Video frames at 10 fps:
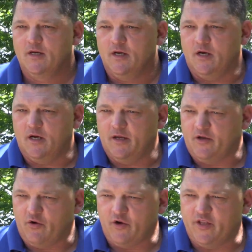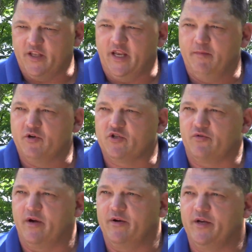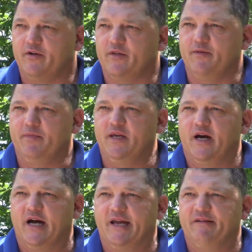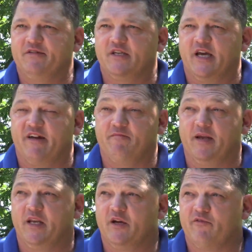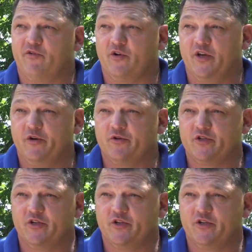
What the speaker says: According to the neighbors around here, the beehives have been here for years and